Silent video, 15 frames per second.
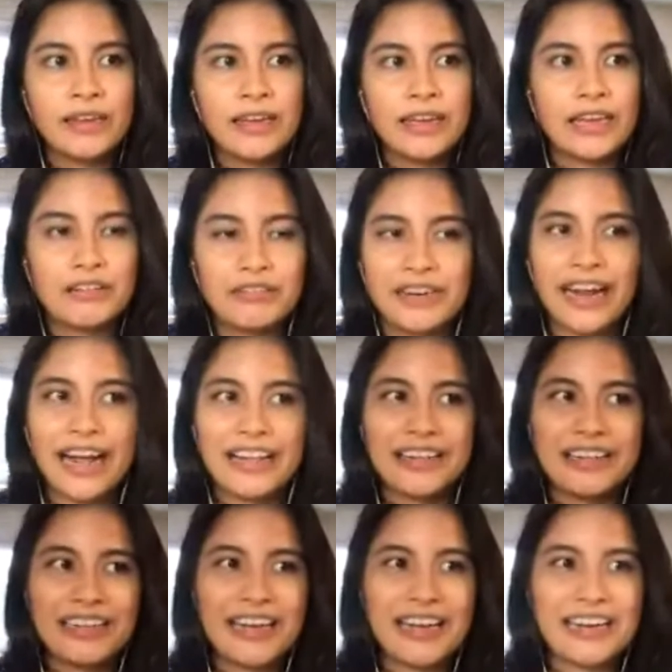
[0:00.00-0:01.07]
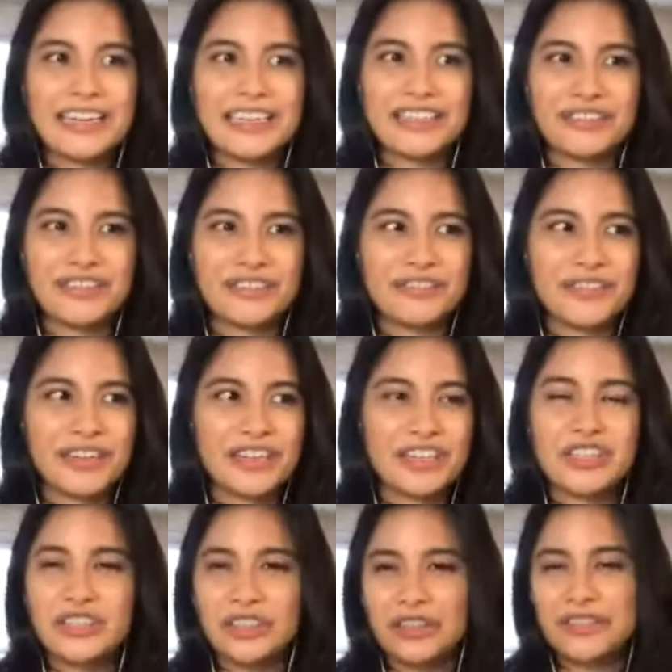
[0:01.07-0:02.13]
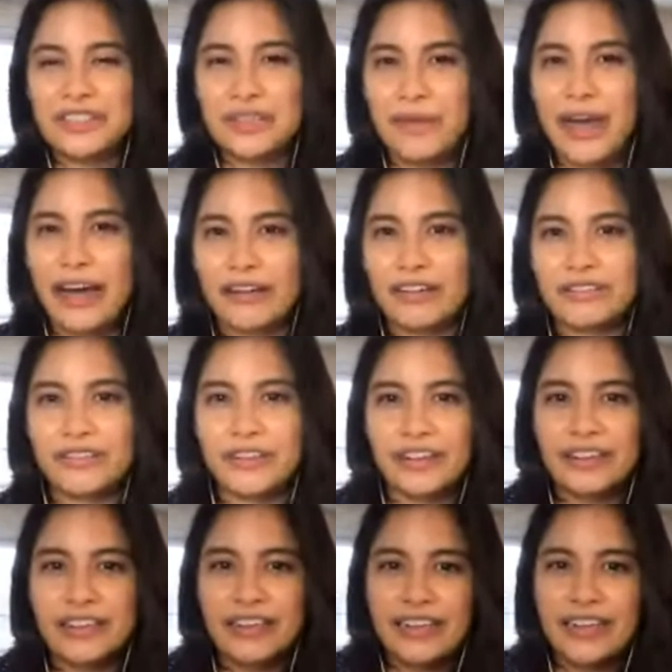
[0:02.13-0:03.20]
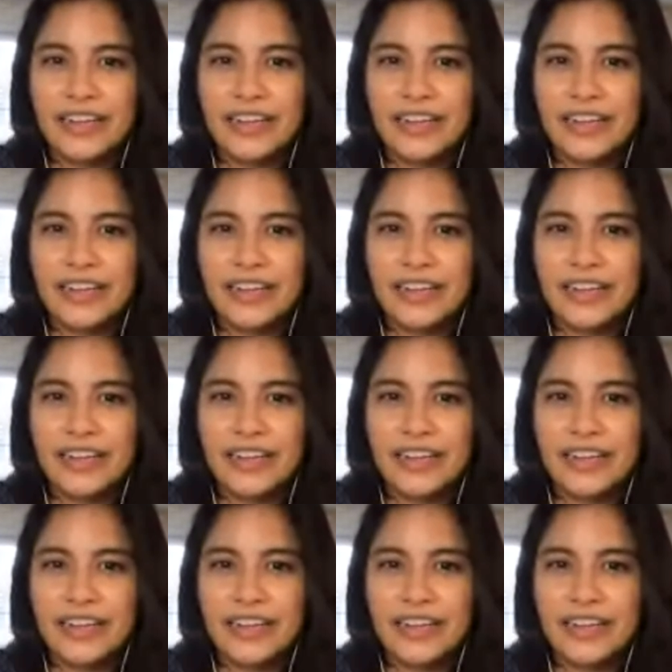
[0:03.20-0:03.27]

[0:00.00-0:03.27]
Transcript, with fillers: In reality, an indifferent field serves the powerful.